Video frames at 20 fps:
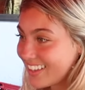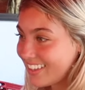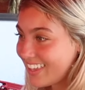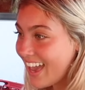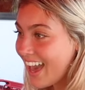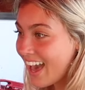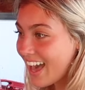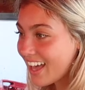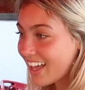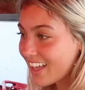
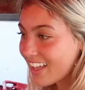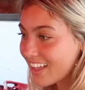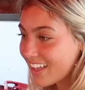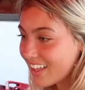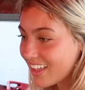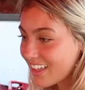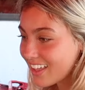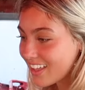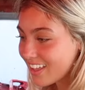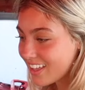Yeah.
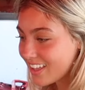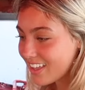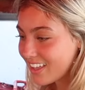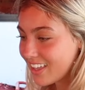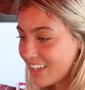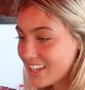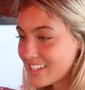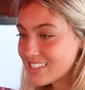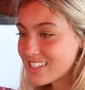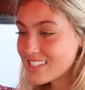
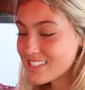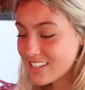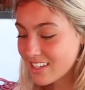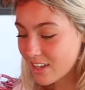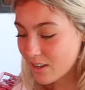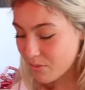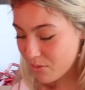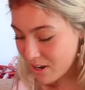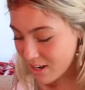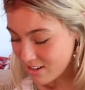Is this a
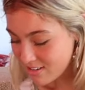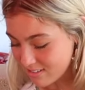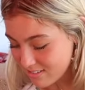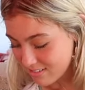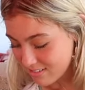good one?